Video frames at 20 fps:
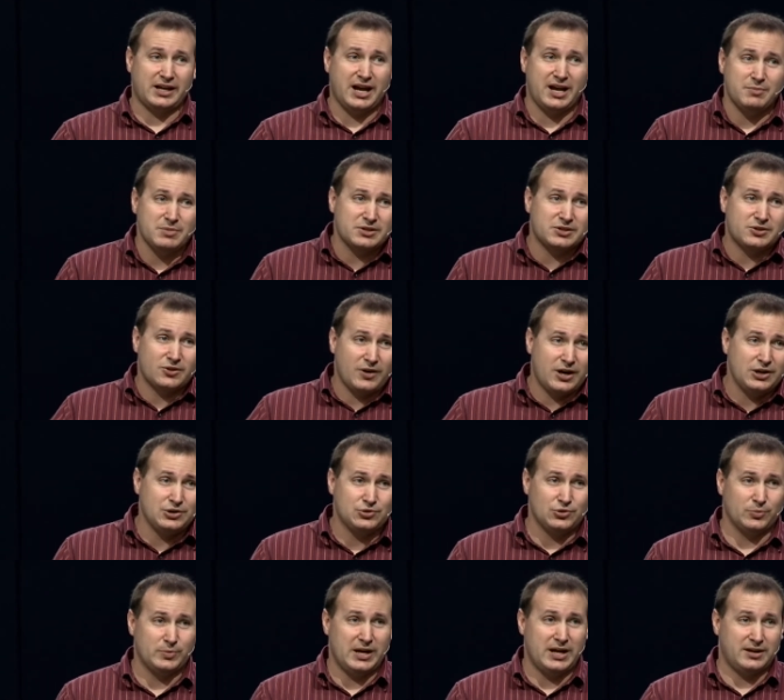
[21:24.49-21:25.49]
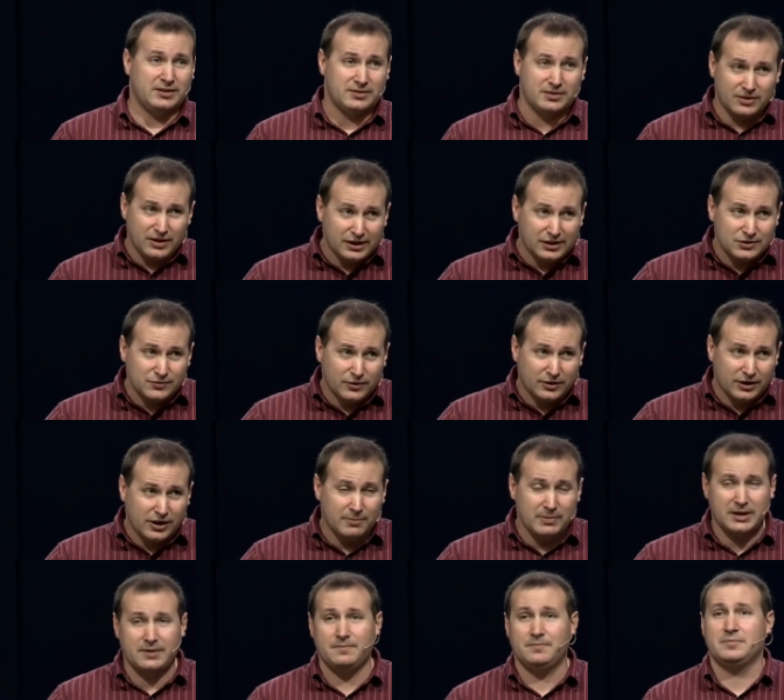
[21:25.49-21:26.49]
hey, Mr. Angel Man, thanks for
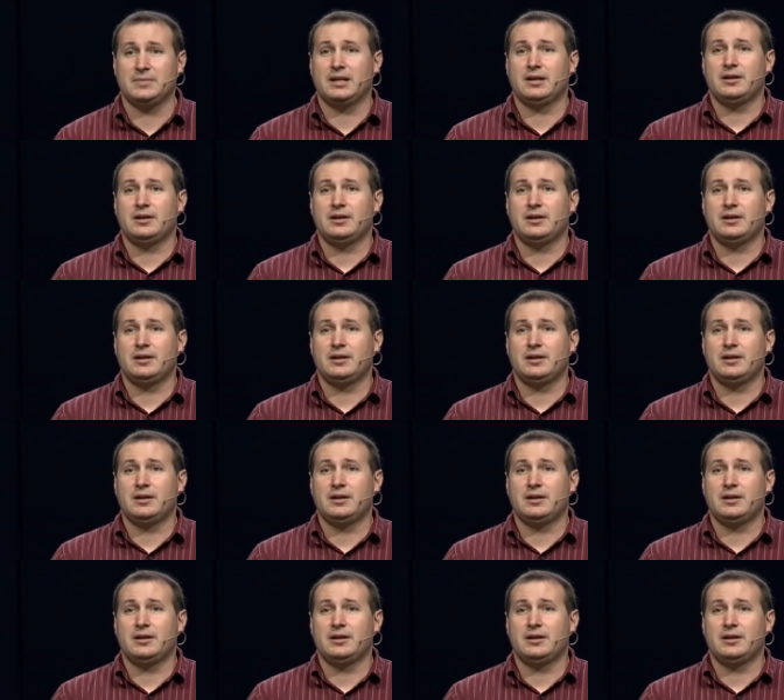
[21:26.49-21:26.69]
coming.